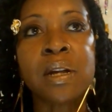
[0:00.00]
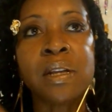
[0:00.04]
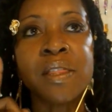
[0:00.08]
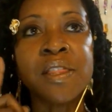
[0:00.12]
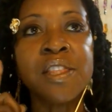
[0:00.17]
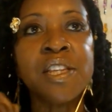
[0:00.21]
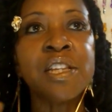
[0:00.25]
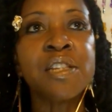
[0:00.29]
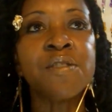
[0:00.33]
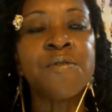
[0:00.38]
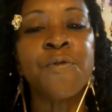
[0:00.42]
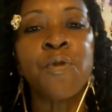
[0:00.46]

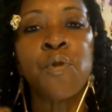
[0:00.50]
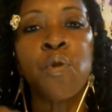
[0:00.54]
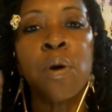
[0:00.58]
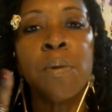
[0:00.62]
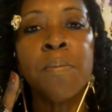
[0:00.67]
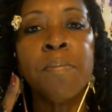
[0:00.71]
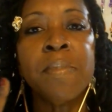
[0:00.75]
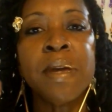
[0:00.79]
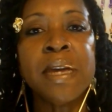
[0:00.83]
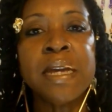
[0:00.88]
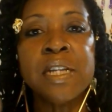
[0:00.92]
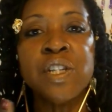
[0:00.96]
This
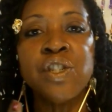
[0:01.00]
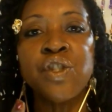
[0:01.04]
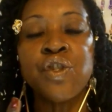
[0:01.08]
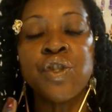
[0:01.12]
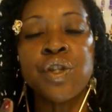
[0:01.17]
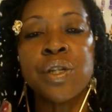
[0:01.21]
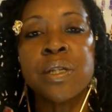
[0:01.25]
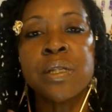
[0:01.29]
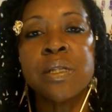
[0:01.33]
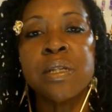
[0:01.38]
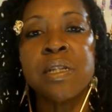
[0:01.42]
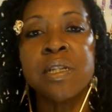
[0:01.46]

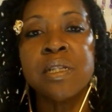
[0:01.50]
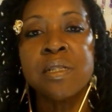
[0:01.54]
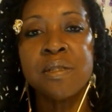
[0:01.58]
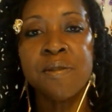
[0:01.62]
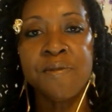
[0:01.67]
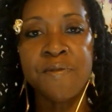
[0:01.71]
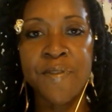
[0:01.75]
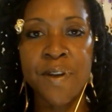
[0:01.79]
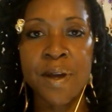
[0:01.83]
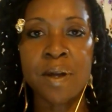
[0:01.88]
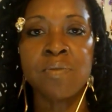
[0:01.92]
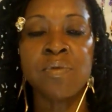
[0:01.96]
formation is the
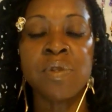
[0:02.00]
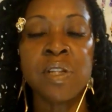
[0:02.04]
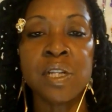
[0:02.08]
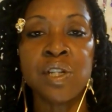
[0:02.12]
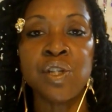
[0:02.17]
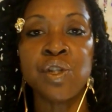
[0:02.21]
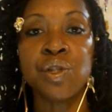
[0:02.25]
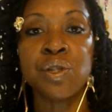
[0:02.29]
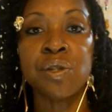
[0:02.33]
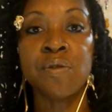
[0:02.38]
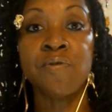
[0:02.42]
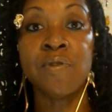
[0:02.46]

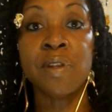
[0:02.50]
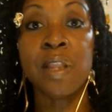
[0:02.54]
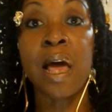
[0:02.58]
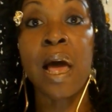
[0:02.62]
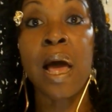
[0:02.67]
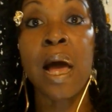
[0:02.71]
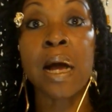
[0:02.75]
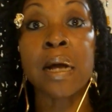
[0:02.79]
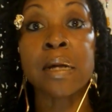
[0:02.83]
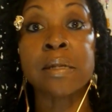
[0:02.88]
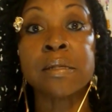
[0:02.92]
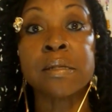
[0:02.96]
foundation of
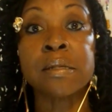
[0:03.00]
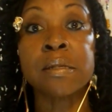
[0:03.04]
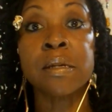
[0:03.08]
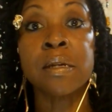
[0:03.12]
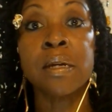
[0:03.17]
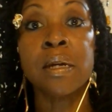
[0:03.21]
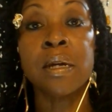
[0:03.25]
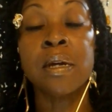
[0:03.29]
locks.